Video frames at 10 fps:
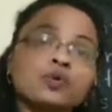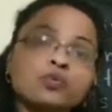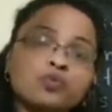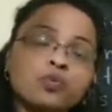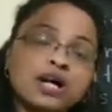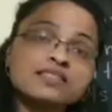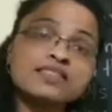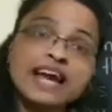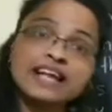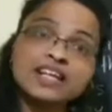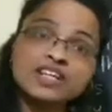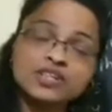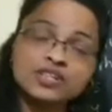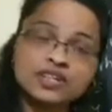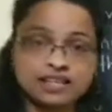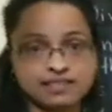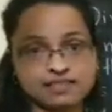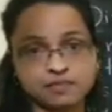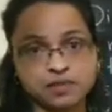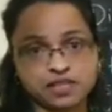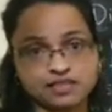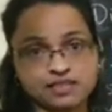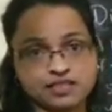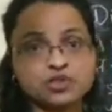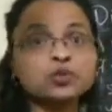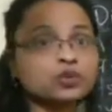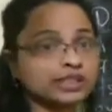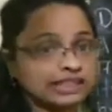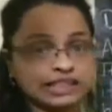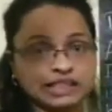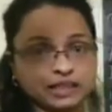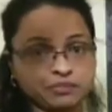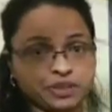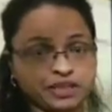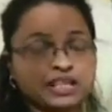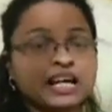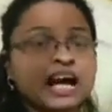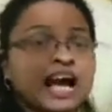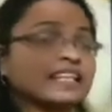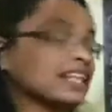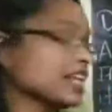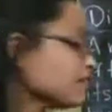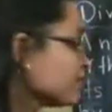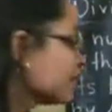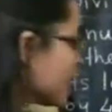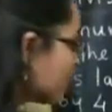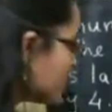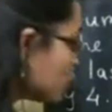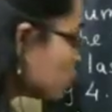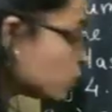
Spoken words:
ones and tens place, 2 digit number. And if that 2